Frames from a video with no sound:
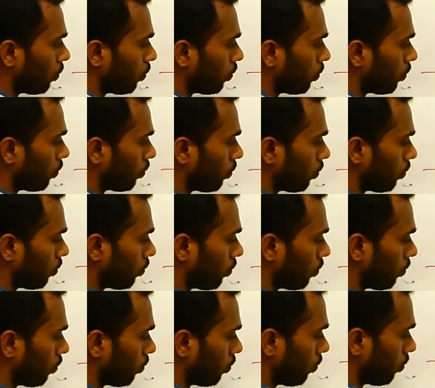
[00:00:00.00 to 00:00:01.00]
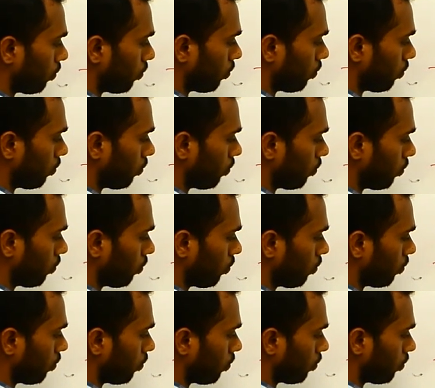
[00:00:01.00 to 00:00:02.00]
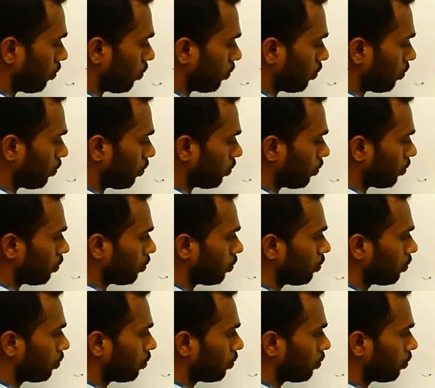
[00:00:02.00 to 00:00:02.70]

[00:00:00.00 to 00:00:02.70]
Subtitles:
[no speech]